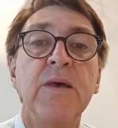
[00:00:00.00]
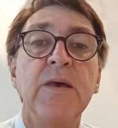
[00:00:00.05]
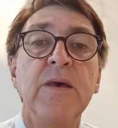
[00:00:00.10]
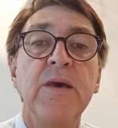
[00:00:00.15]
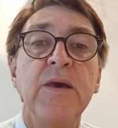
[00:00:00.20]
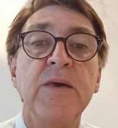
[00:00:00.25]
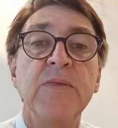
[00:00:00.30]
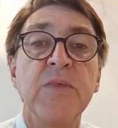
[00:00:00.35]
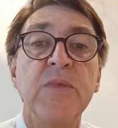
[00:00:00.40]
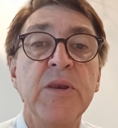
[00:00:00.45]

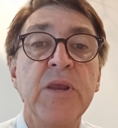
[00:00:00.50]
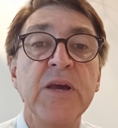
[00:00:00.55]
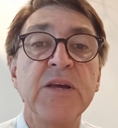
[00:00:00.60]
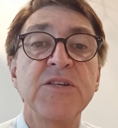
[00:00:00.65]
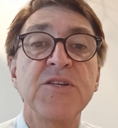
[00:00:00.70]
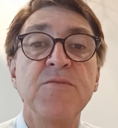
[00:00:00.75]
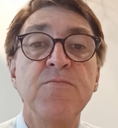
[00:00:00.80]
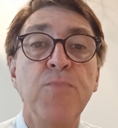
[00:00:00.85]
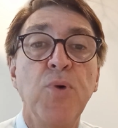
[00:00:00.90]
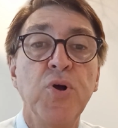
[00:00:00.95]
In the
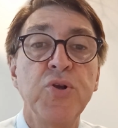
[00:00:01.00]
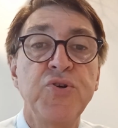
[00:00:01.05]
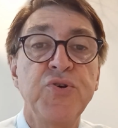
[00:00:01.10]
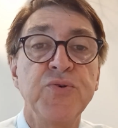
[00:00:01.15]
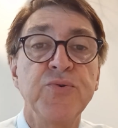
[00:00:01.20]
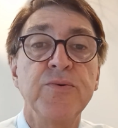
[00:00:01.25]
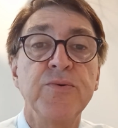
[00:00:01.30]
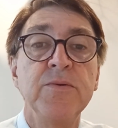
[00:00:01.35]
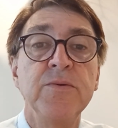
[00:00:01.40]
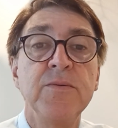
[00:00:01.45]
next
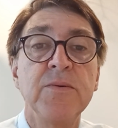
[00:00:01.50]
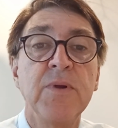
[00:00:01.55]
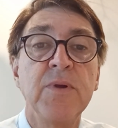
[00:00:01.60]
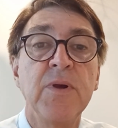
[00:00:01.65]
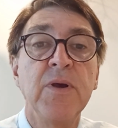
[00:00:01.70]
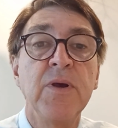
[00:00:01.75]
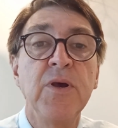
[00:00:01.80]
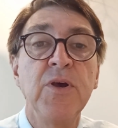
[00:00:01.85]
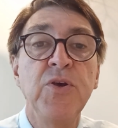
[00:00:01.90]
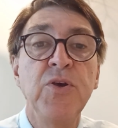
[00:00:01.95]
module,
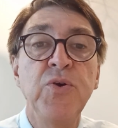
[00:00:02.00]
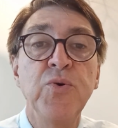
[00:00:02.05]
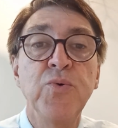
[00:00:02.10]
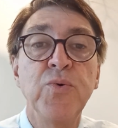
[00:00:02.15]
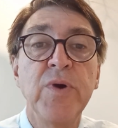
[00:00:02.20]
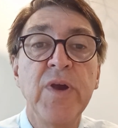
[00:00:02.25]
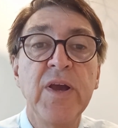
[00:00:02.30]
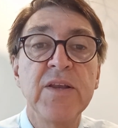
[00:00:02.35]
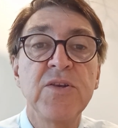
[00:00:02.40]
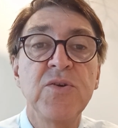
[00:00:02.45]
you'll
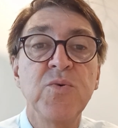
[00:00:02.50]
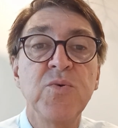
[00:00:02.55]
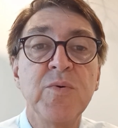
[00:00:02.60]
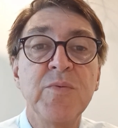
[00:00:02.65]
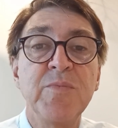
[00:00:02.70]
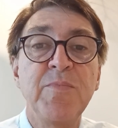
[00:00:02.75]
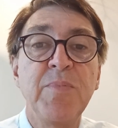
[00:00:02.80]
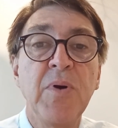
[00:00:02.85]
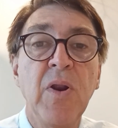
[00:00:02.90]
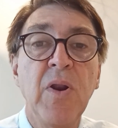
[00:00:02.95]
get to
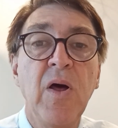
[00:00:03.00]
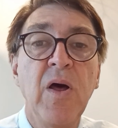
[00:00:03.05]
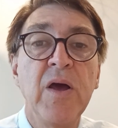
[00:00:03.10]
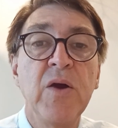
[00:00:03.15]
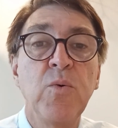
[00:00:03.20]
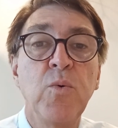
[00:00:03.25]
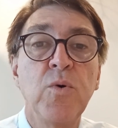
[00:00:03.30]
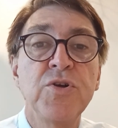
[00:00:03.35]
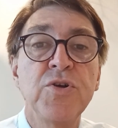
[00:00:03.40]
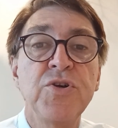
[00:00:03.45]
apply
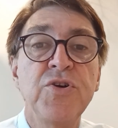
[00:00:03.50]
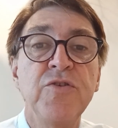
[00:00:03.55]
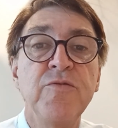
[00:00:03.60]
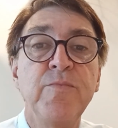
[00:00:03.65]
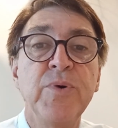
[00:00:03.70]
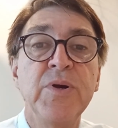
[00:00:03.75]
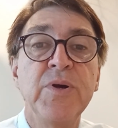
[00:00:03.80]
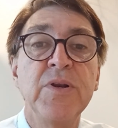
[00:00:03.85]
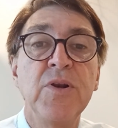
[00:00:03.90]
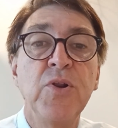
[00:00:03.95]
what you've
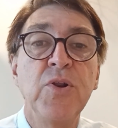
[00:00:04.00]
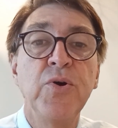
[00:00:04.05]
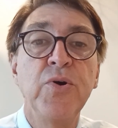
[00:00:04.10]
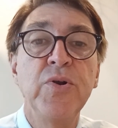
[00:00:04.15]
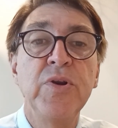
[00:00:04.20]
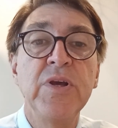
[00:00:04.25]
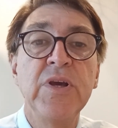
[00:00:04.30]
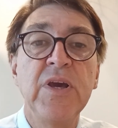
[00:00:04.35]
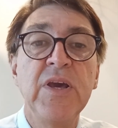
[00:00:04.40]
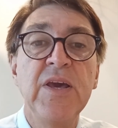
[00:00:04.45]
been
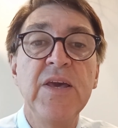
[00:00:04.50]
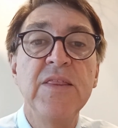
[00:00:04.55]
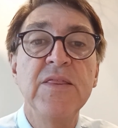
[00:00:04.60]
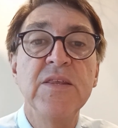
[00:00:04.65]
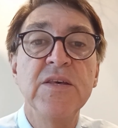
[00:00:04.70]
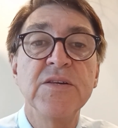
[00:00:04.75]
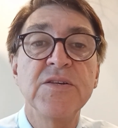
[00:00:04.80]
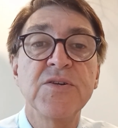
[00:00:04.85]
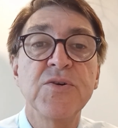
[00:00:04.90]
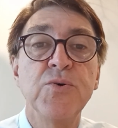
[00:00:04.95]
learning in
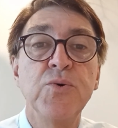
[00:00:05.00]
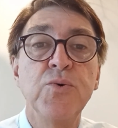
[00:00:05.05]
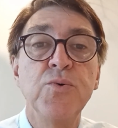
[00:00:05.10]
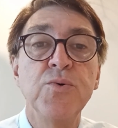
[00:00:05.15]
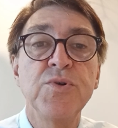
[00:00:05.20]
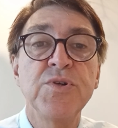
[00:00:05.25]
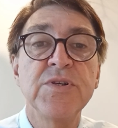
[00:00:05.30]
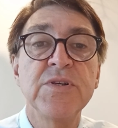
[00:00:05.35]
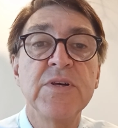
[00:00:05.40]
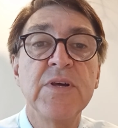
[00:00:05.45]
this
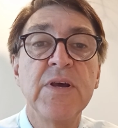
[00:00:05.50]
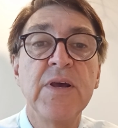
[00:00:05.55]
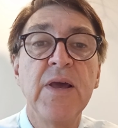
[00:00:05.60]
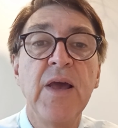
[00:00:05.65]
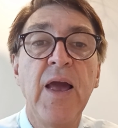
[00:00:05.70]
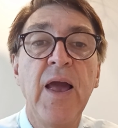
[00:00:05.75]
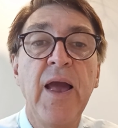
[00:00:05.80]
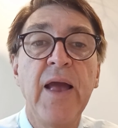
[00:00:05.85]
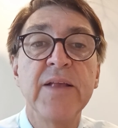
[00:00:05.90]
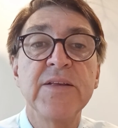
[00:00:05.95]
course
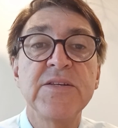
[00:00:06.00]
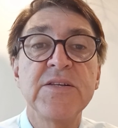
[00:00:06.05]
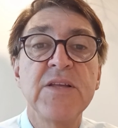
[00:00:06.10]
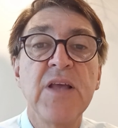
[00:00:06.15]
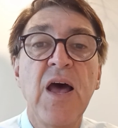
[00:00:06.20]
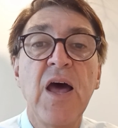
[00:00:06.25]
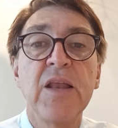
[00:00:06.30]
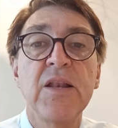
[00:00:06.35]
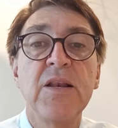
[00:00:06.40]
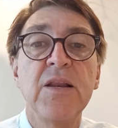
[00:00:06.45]
and
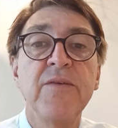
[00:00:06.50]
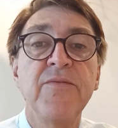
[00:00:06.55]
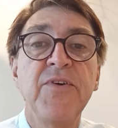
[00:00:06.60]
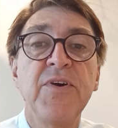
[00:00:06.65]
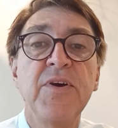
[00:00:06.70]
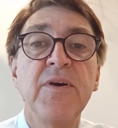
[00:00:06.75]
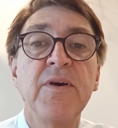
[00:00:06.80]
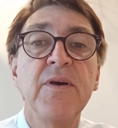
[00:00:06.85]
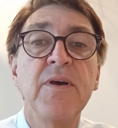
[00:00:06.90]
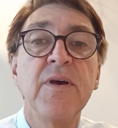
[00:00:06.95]
start
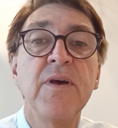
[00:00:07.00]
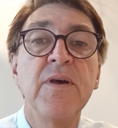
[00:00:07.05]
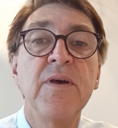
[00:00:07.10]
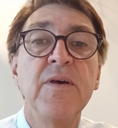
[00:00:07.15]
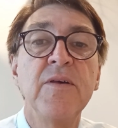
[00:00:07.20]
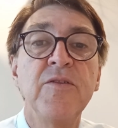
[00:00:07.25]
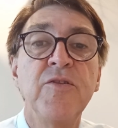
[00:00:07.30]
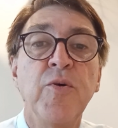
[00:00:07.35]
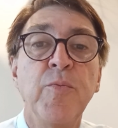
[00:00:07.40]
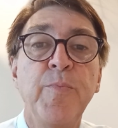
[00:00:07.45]
living
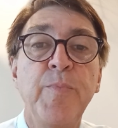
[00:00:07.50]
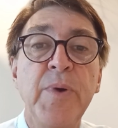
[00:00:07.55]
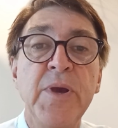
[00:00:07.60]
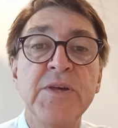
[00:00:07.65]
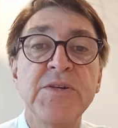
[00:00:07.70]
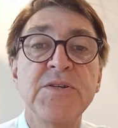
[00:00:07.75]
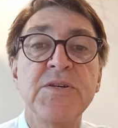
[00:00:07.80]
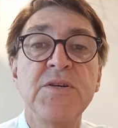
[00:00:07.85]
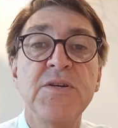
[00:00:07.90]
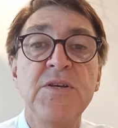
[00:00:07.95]
the
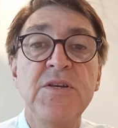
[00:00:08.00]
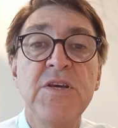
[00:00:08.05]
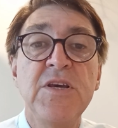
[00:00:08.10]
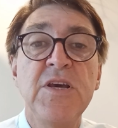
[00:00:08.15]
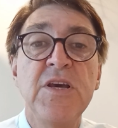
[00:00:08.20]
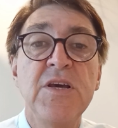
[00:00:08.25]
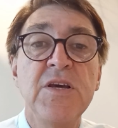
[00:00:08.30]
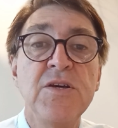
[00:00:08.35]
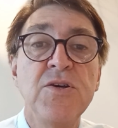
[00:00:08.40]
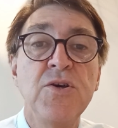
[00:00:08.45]
best
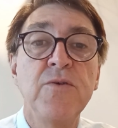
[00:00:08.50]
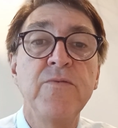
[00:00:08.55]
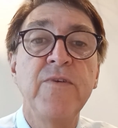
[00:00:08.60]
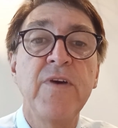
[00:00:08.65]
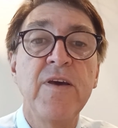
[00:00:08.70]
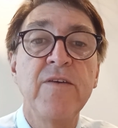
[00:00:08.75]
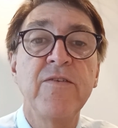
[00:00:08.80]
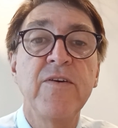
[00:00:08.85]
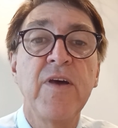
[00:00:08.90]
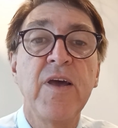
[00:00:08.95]
year
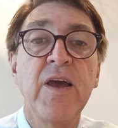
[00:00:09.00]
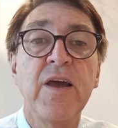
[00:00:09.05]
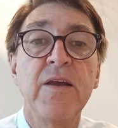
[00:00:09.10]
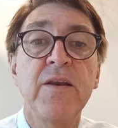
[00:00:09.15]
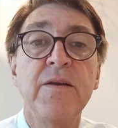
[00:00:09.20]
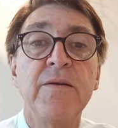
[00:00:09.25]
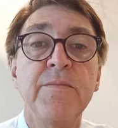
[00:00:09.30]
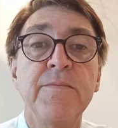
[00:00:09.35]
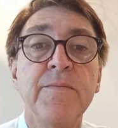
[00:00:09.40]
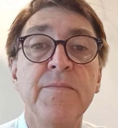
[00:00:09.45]
you've ever
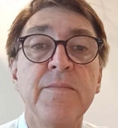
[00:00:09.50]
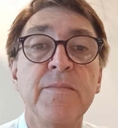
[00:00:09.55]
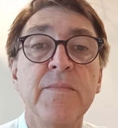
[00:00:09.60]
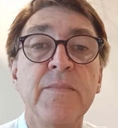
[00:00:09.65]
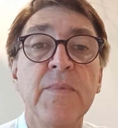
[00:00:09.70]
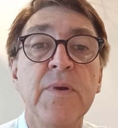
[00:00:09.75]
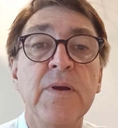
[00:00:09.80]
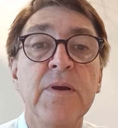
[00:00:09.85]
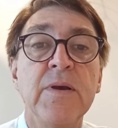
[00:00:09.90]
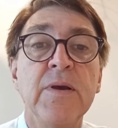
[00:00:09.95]
had.
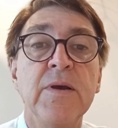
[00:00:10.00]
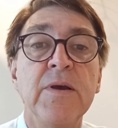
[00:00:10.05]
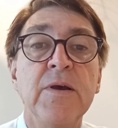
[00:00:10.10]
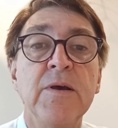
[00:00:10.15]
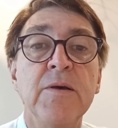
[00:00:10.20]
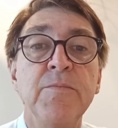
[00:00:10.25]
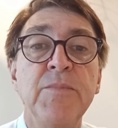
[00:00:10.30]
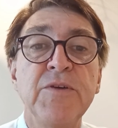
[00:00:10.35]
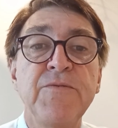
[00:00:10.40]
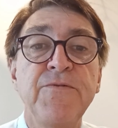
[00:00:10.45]

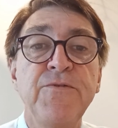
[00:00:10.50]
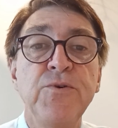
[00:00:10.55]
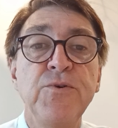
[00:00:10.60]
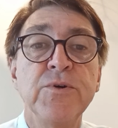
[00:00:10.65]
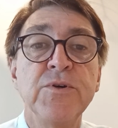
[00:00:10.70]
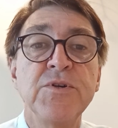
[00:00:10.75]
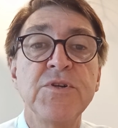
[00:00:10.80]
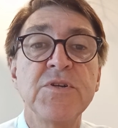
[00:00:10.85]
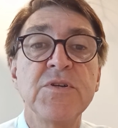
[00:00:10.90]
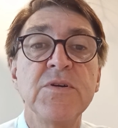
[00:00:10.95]
But
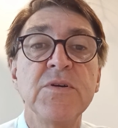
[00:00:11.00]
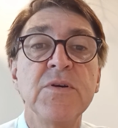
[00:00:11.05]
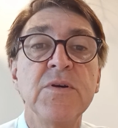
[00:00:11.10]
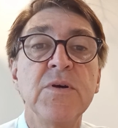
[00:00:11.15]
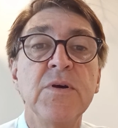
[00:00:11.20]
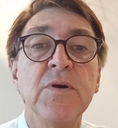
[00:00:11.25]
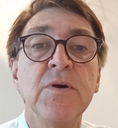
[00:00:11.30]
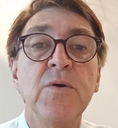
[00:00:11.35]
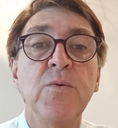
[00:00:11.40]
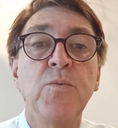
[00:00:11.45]
first,
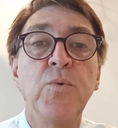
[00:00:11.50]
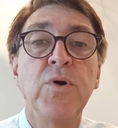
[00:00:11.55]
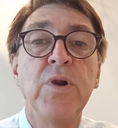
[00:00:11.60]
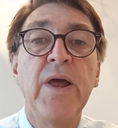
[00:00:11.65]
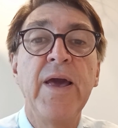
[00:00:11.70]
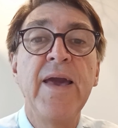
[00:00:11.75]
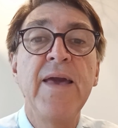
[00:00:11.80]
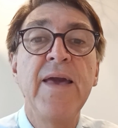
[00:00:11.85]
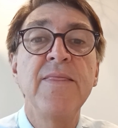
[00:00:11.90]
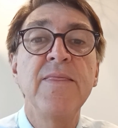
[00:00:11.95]

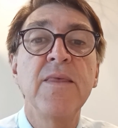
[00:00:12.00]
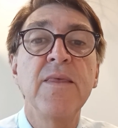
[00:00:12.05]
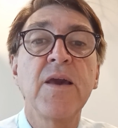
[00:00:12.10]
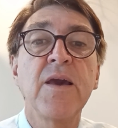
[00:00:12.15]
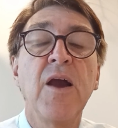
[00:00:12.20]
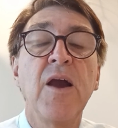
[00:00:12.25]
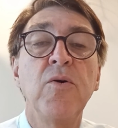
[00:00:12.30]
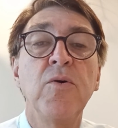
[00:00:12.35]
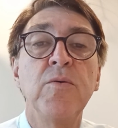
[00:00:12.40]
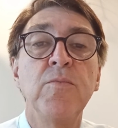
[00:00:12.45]
we'll end the
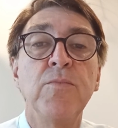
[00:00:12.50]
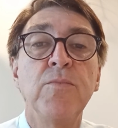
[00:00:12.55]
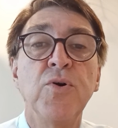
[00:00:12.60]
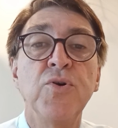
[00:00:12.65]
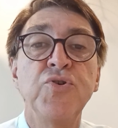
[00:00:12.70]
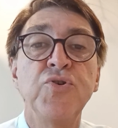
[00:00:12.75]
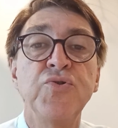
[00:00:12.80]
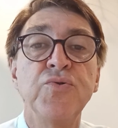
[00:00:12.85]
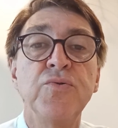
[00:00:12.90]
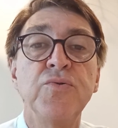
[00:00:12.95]
current
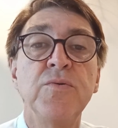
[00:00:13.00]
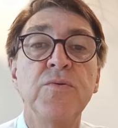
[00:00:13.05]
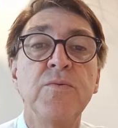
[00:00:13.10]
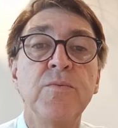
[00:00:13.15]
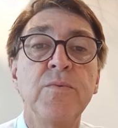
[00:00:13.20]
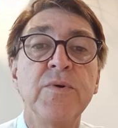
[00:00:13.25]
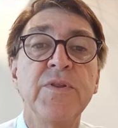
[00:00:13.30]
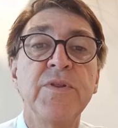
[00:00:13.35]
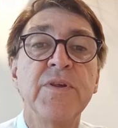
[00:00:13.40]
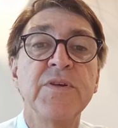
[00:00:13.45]
module
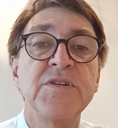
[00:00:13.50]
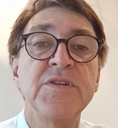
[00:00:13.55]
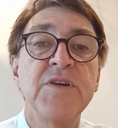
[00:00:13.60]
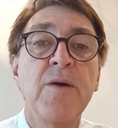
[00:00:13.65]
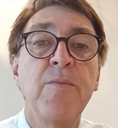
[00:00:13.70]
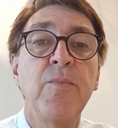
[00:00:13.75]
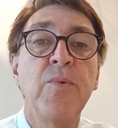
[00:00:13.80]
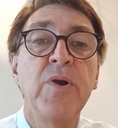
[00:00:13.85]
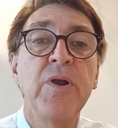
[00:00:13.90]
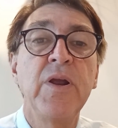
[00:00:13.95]
with a
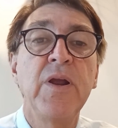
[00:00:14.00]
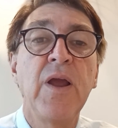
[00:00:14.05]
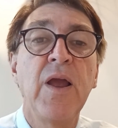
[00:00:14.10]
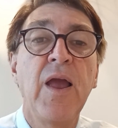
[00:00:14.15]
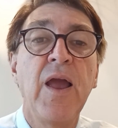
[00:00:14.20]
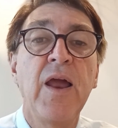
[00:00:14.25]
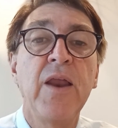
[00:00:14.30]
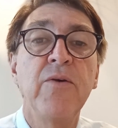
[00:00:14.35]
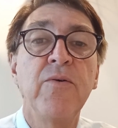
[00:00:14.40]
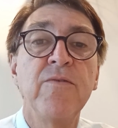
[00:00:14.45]
summary
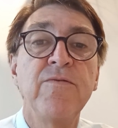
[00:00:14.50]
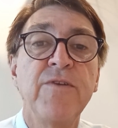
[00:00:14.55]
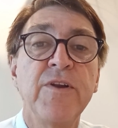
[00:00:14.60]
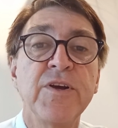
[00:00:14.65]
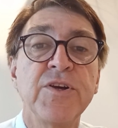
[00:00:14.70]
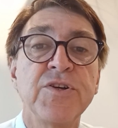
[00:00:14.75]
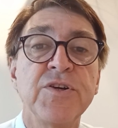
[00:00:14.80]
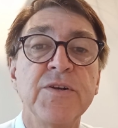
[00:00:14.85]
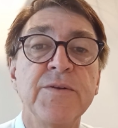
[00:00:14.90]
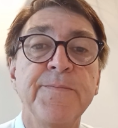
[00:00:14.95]
and
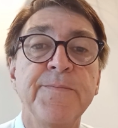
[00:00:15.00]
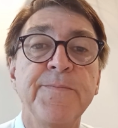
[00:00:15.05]
reflection.